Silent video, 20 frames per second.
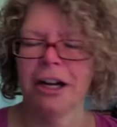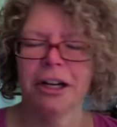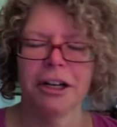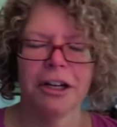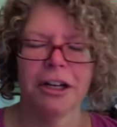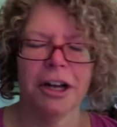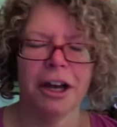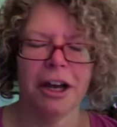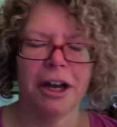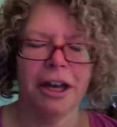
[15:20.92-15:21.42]

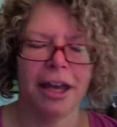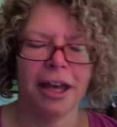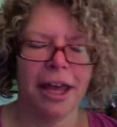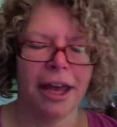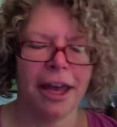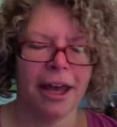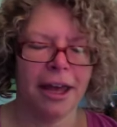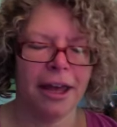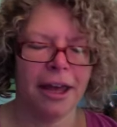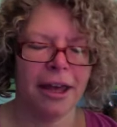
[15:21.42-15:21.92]

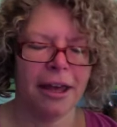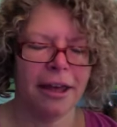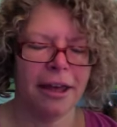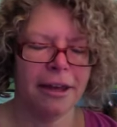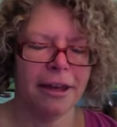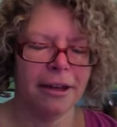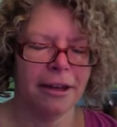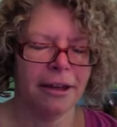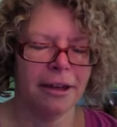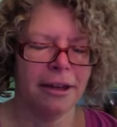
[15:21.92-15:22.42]
Milwaukee at
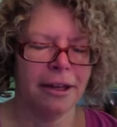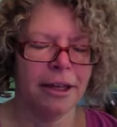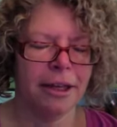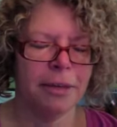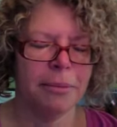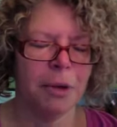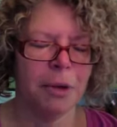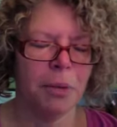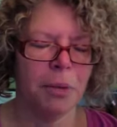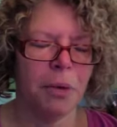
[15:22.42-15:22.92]
the Wild
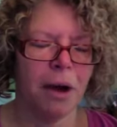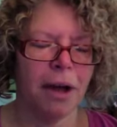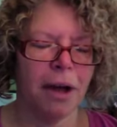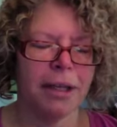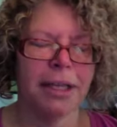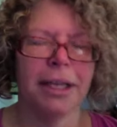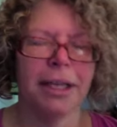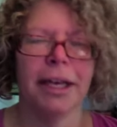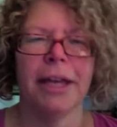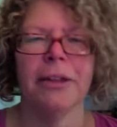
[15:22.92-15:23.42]
Haven
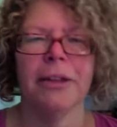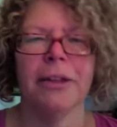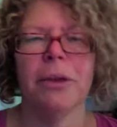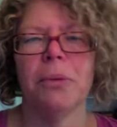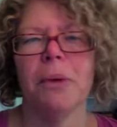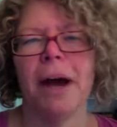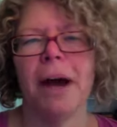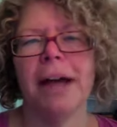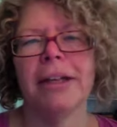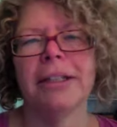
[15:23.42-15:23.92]
Fiber
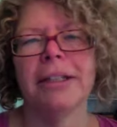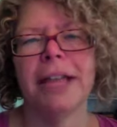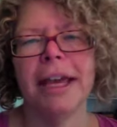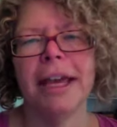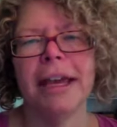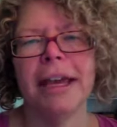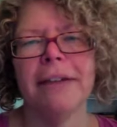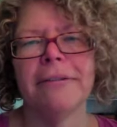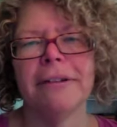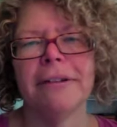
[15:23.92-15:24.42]
Company.
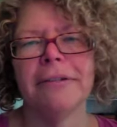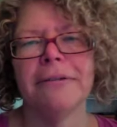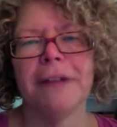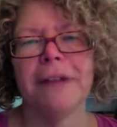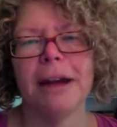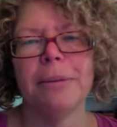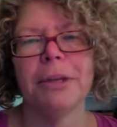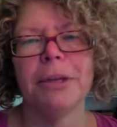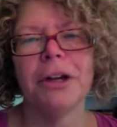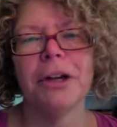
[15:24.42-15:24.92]
Hi,
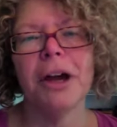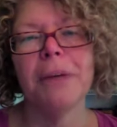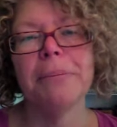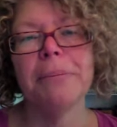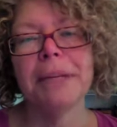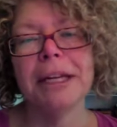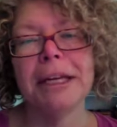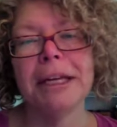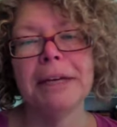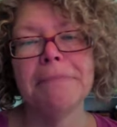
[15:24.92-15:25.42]
Kate.
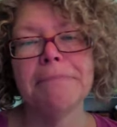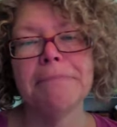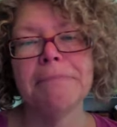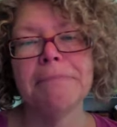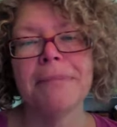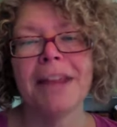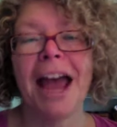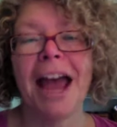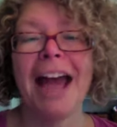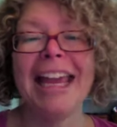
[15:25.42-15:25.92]

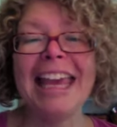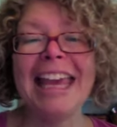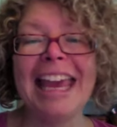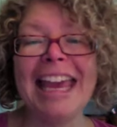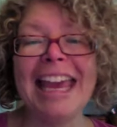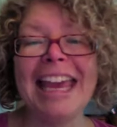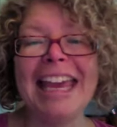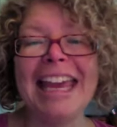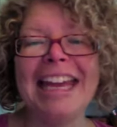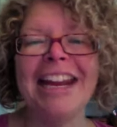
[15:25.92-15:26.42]

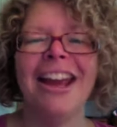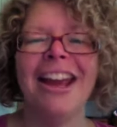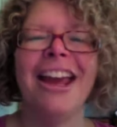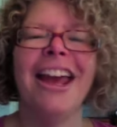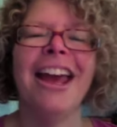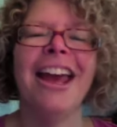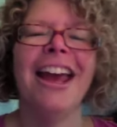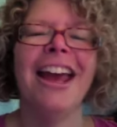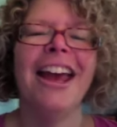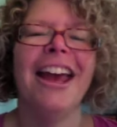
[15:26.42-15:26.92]
And
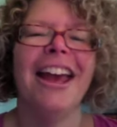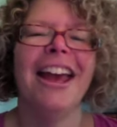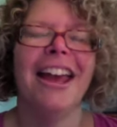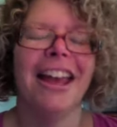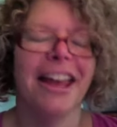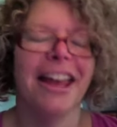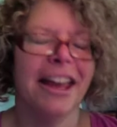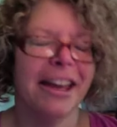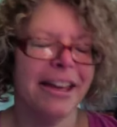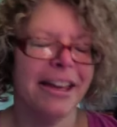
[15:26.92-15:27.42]

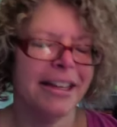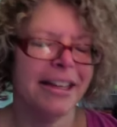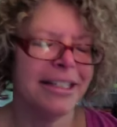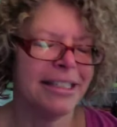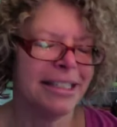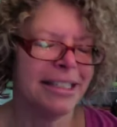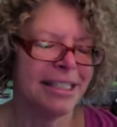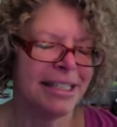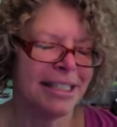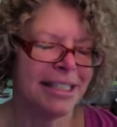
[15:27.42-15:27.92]

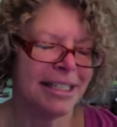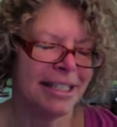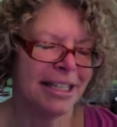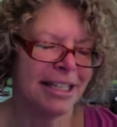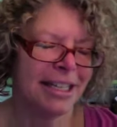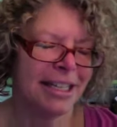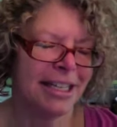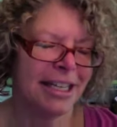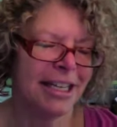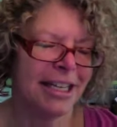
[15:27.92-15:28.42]
this
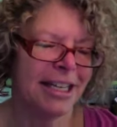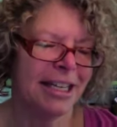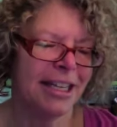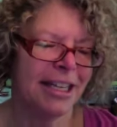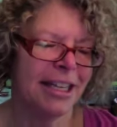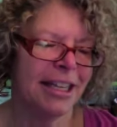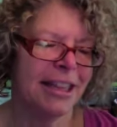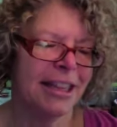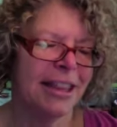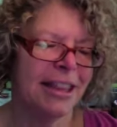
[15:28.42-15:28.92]
yarn
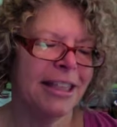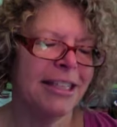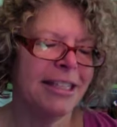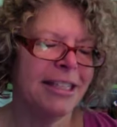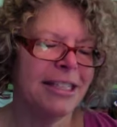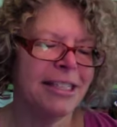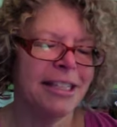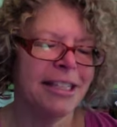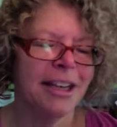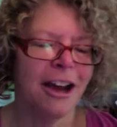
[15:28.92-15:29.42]
is a very
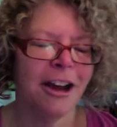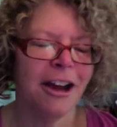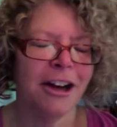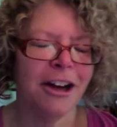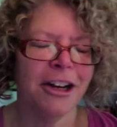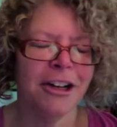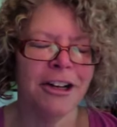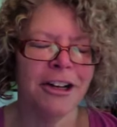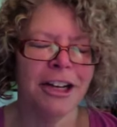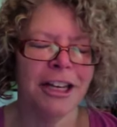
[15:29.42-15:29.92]

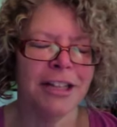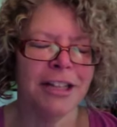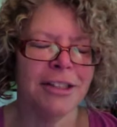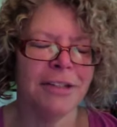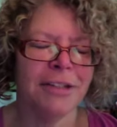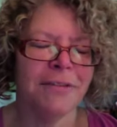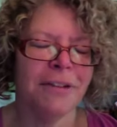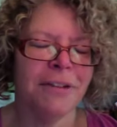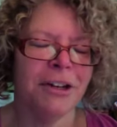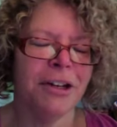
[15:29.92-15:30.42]
rustic
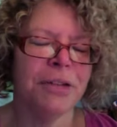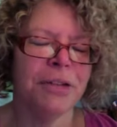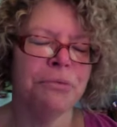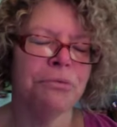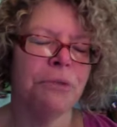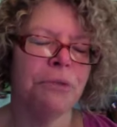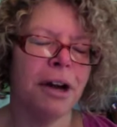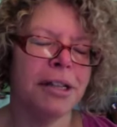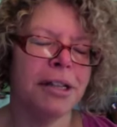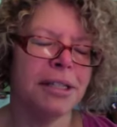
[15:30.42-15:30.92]
wool
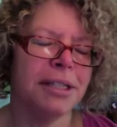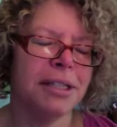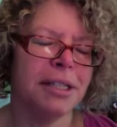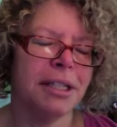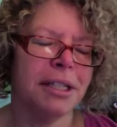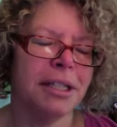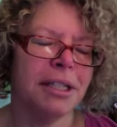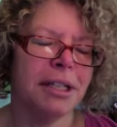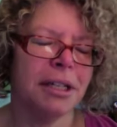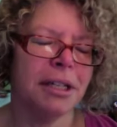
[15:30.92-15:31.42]

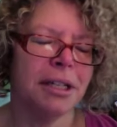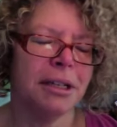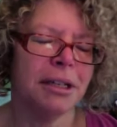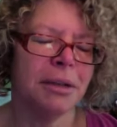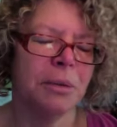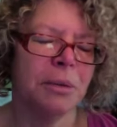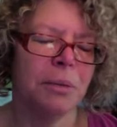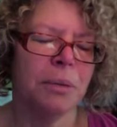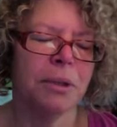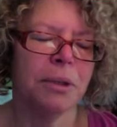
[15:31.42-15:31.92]
yarn. It's
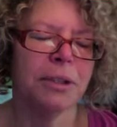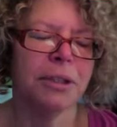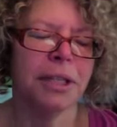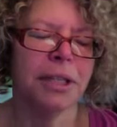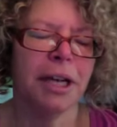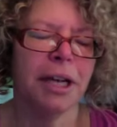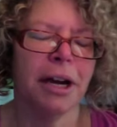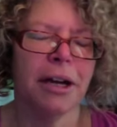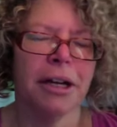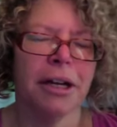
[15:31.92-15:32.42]

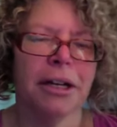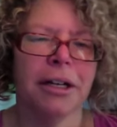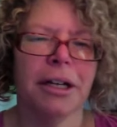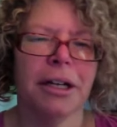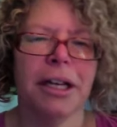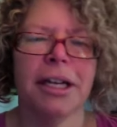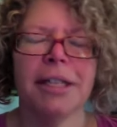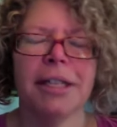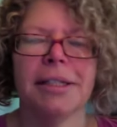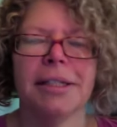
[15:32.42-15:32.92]
done
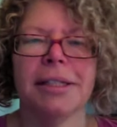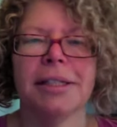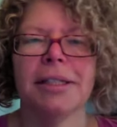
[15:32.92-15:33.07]
by